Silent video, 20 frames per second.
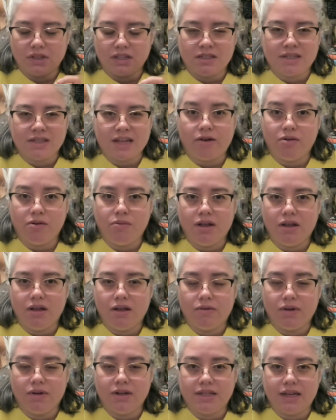Stat
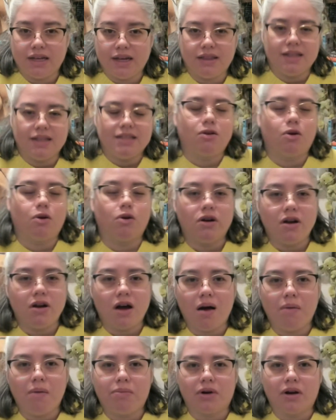would say, "Let's go to an
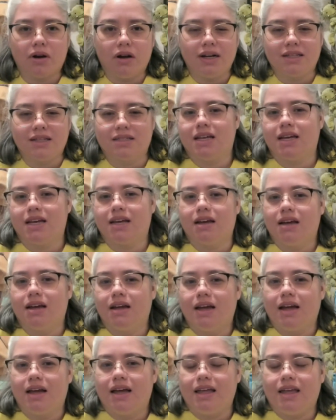opera," and it's like,
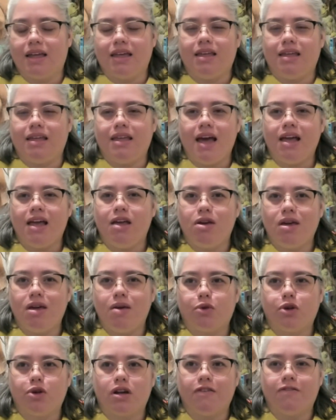yeah, you
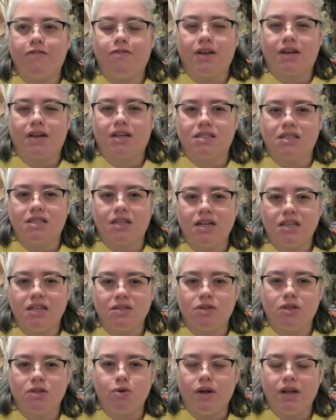keep trying to fix
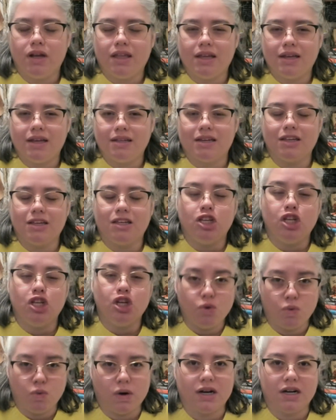things with doing things that
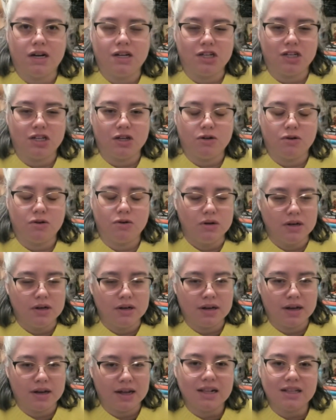you want to do,
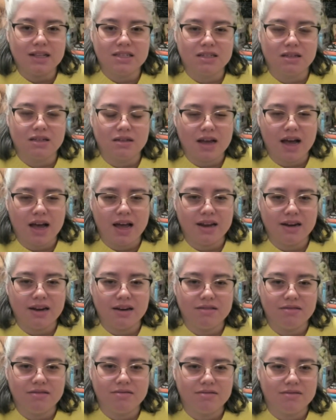and it's still not.
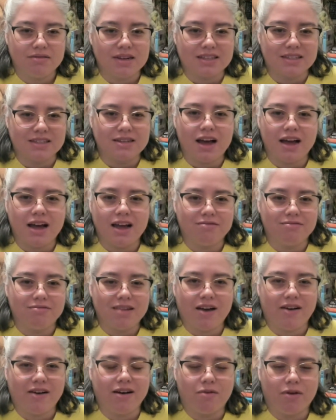That's not
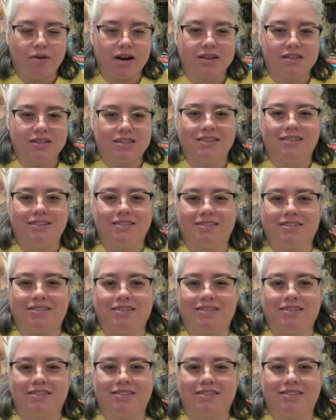how it works.